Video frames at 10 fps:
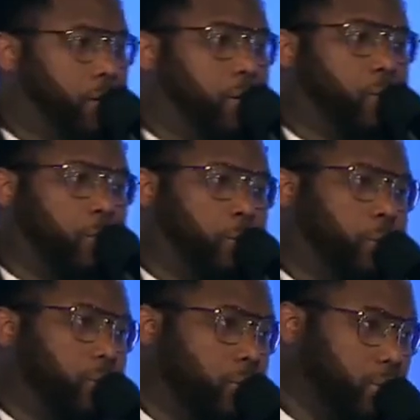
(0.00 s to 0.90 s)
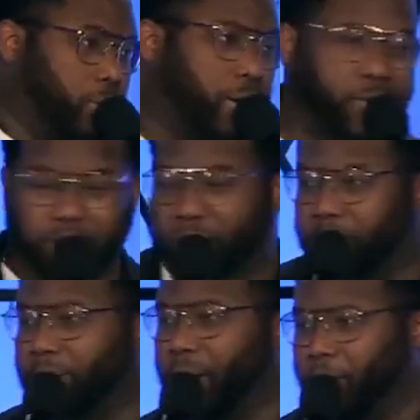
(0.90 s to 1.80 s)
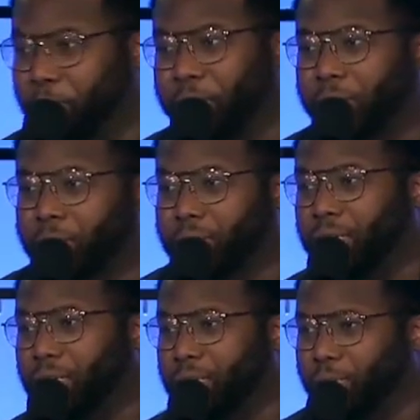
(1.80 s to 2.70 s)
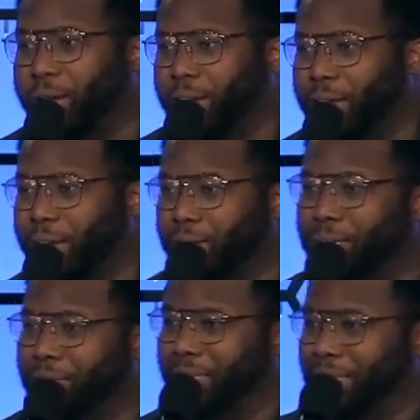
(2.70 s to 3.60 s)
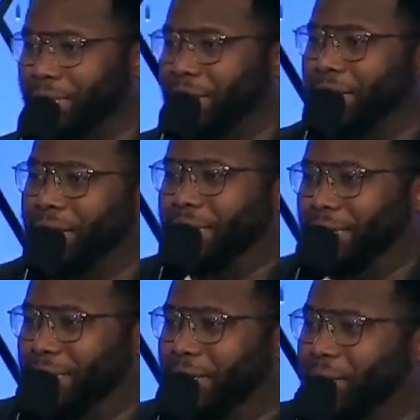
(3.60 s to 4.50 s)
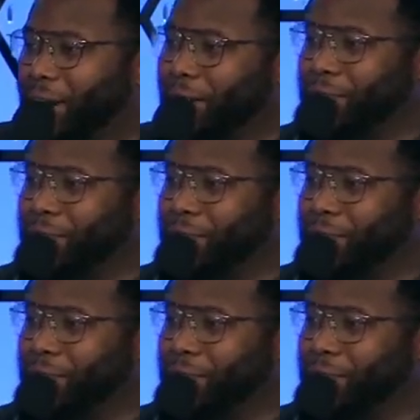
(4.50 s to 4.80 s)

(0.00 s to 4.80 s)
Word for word: it would be real nice if somebody could play those keys right now so that I could